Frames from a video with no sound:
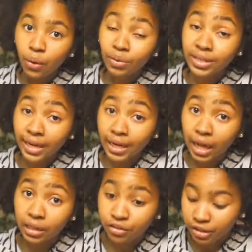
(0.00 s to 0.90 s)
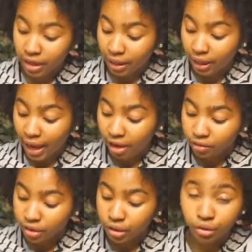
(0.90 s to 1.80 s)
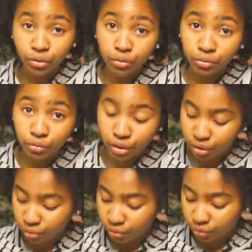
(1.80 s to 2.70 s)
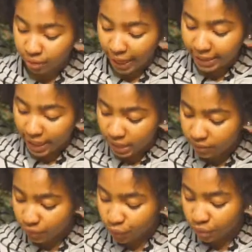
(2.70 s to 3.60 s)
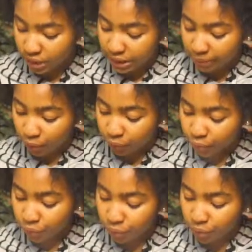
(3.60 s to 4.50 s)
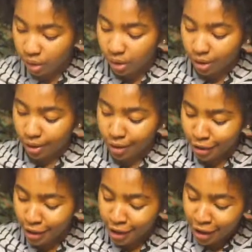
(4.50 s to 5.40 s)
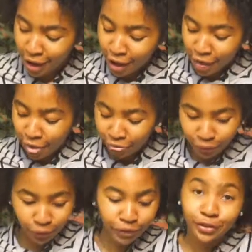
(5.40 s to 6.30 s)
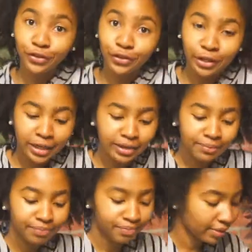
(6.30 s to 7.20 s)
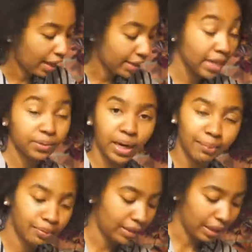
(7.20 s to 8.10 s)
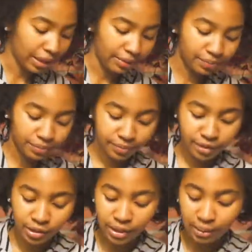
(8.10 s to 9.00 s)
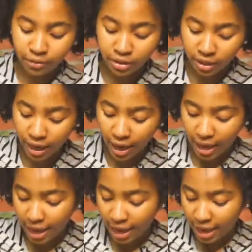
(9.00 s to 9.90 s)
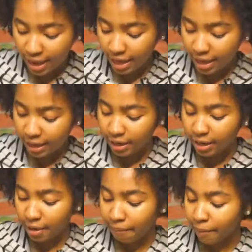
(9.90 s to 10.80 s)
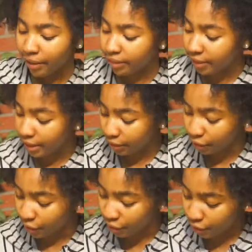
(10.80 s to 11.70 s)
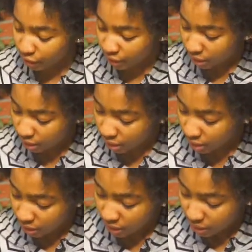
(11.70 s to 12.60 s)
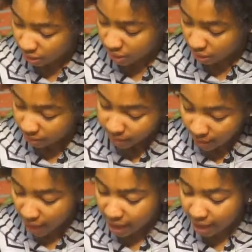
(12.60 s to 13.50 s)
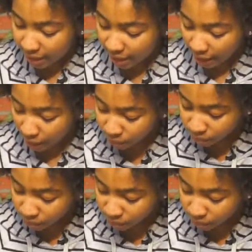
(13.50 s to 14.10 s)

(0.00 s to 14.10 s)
when technology allows you to like taste food and smell food through the screen. Like that's when I'm gonna be lit. So then I'm just gonna add my thickener, and I